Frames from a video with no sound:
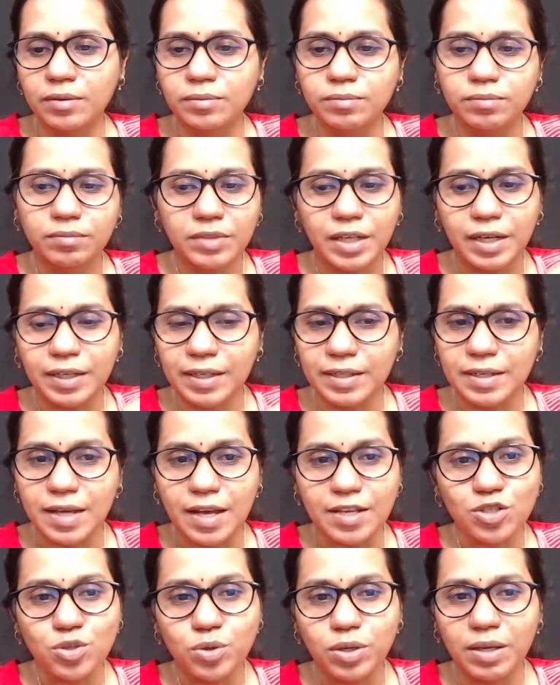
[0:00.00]
that it
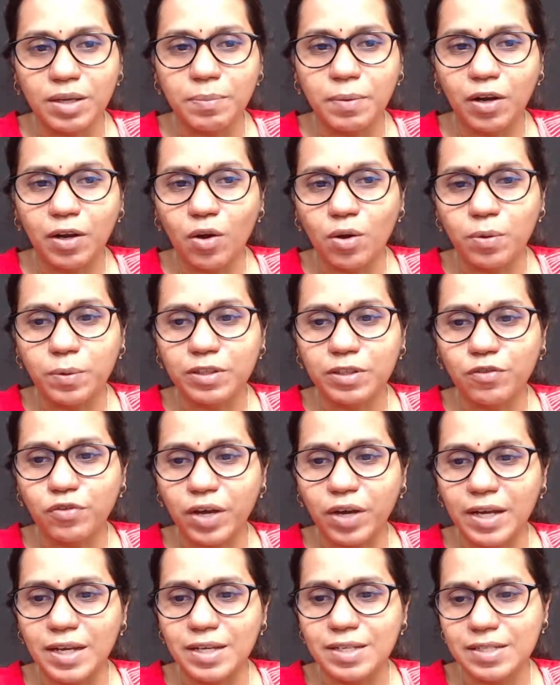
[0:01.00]
has to keep along with the
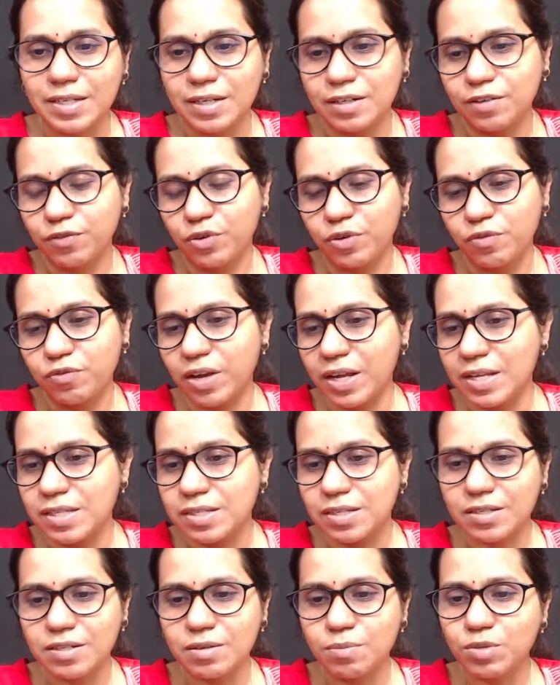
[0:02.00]
files, and different file
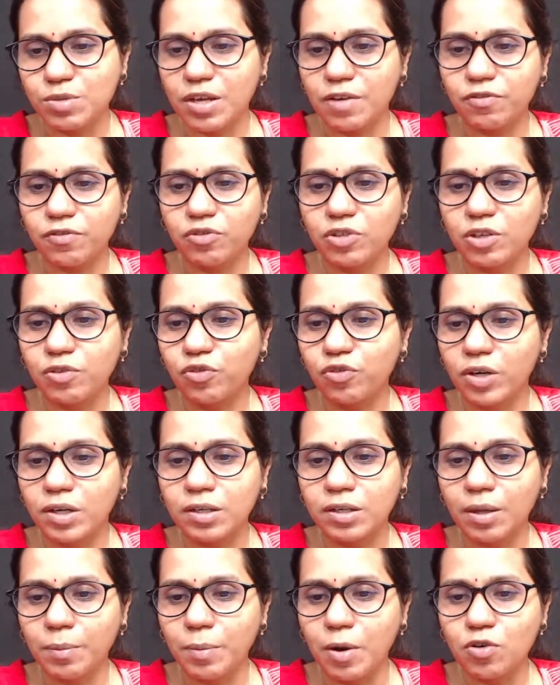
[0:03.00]
systems have
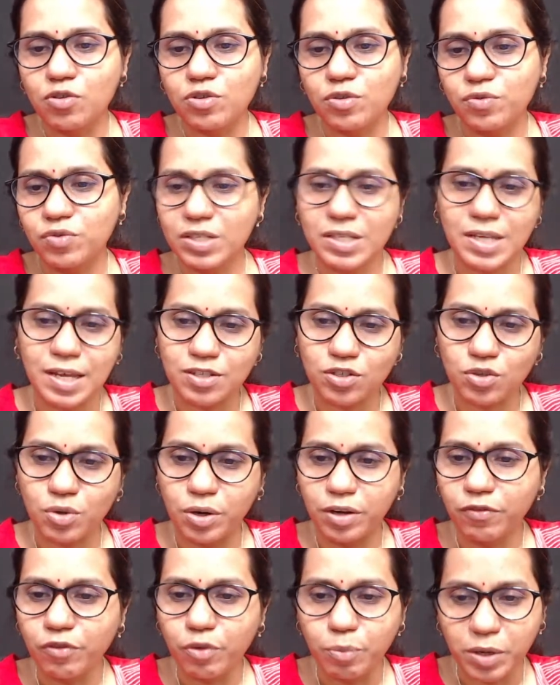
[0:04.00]
different amounts of this extra
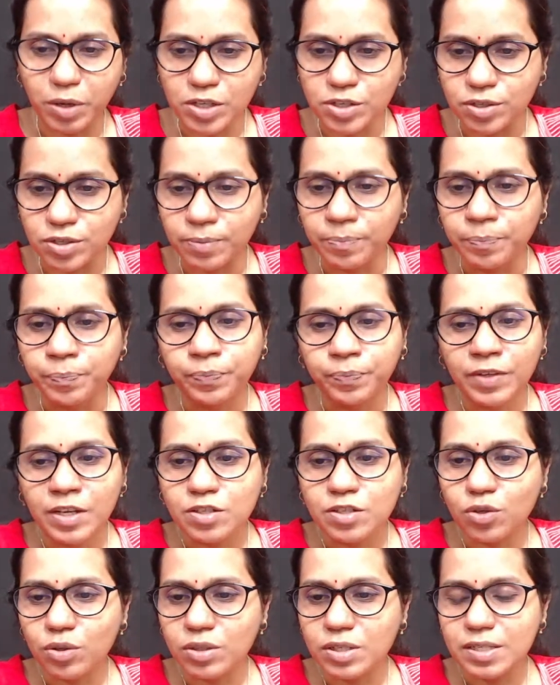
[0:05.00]
information.
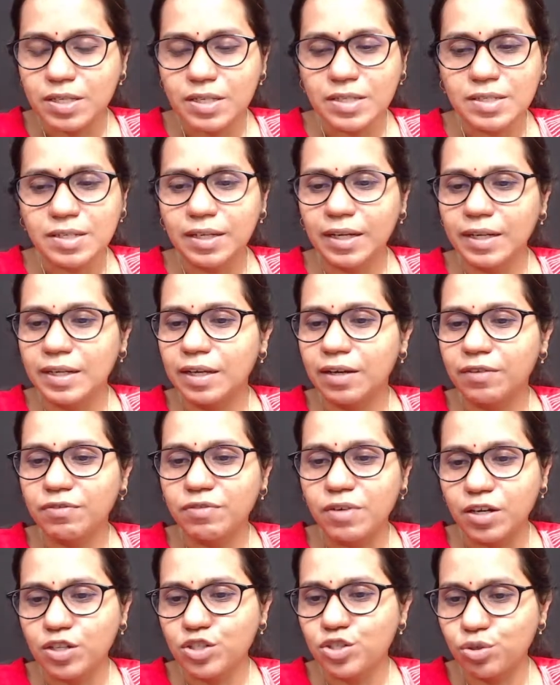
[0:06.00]
So this is really a
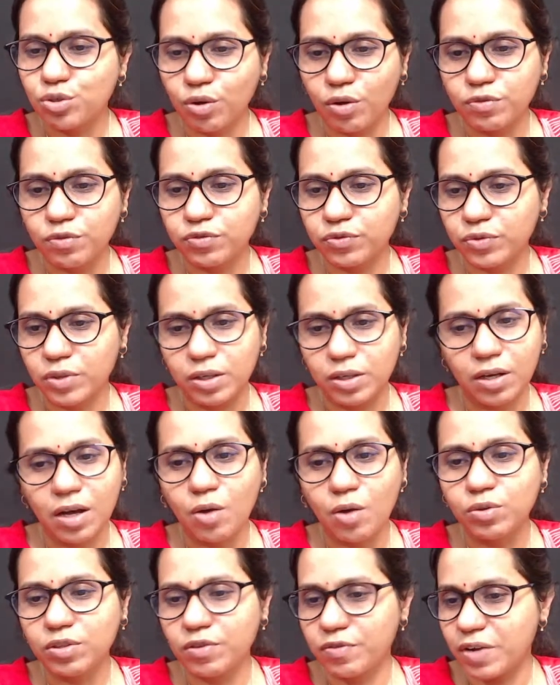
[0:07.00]
function of
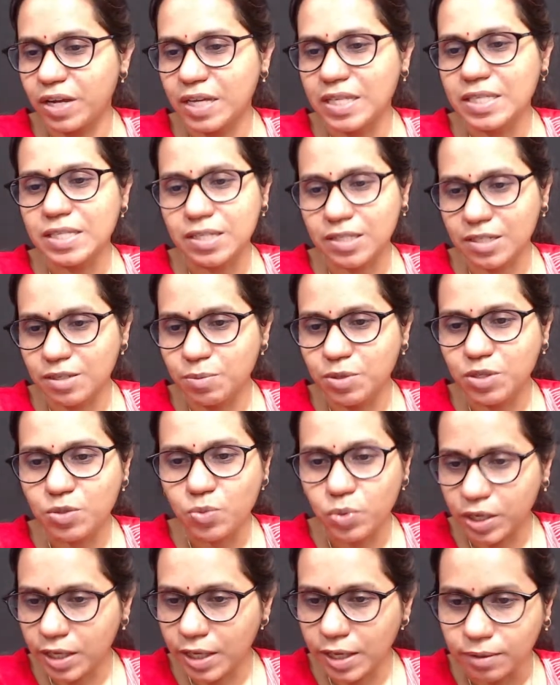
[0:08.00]
how the file system is
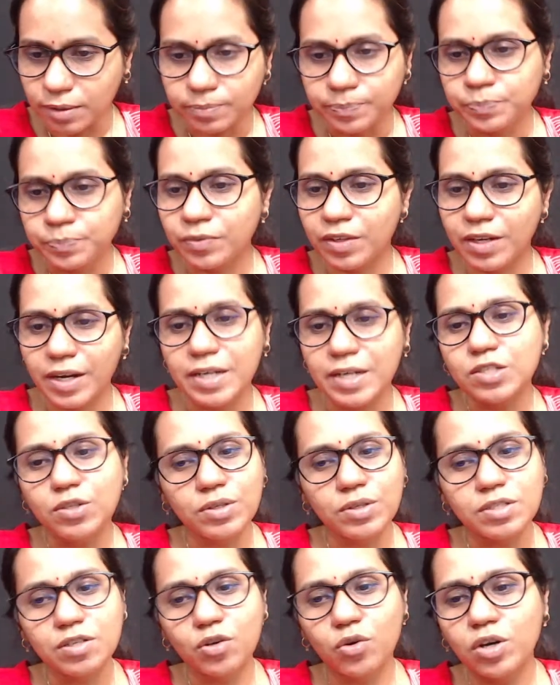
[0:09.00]
working, right? So
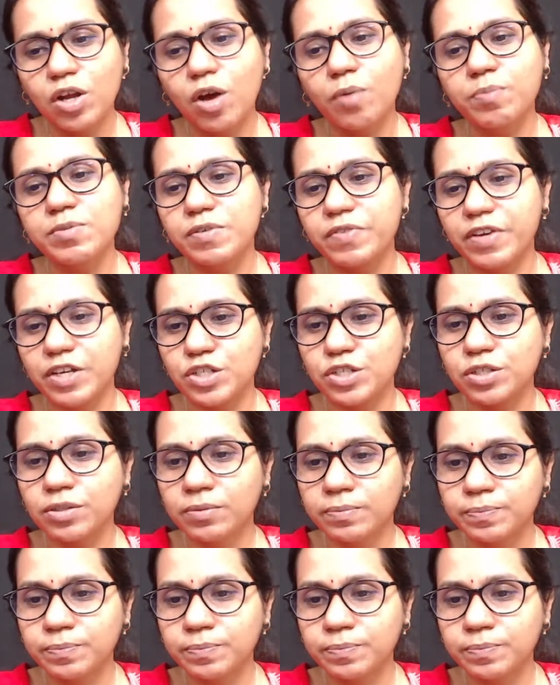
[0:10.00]
there's a good observation,